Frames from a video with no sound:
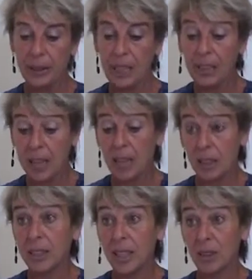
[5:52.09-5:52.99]
and, and
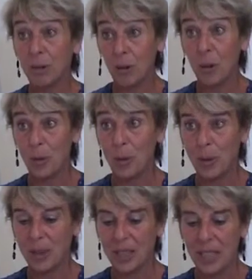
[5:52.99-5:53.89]
the skill of the
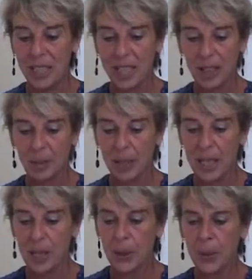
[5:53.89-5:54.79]
homeopath in the second
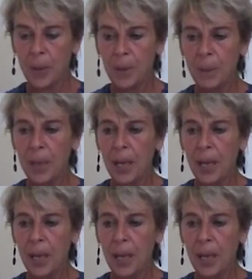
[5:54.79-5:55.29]
place. So